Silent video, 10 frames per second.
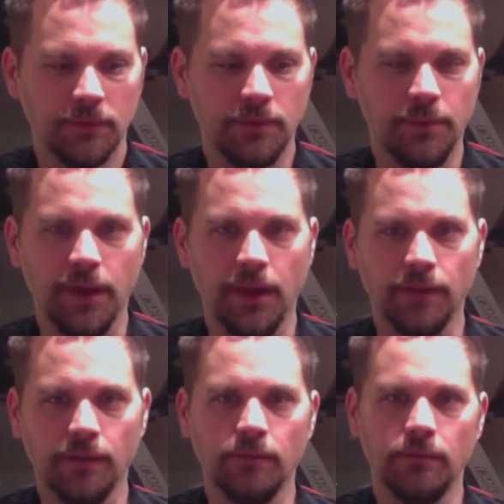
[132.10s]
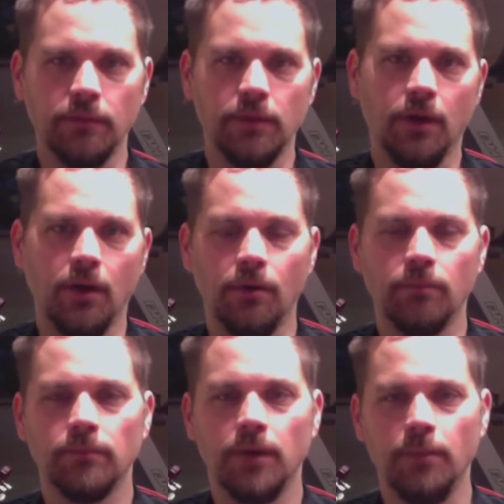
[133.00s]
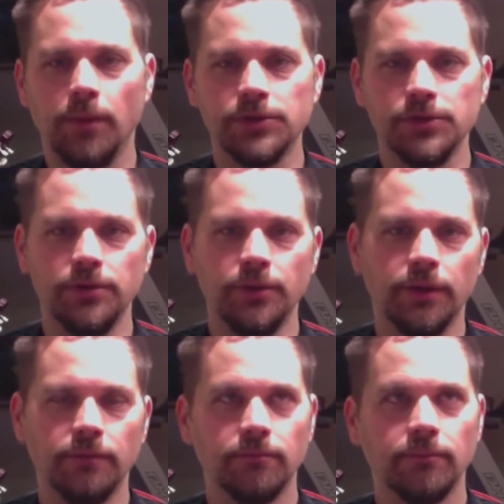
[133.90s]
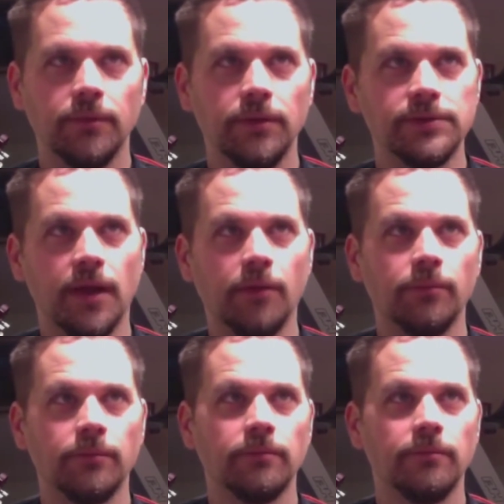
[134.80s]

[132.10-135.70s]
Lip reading: depending on how much you do it, it's not,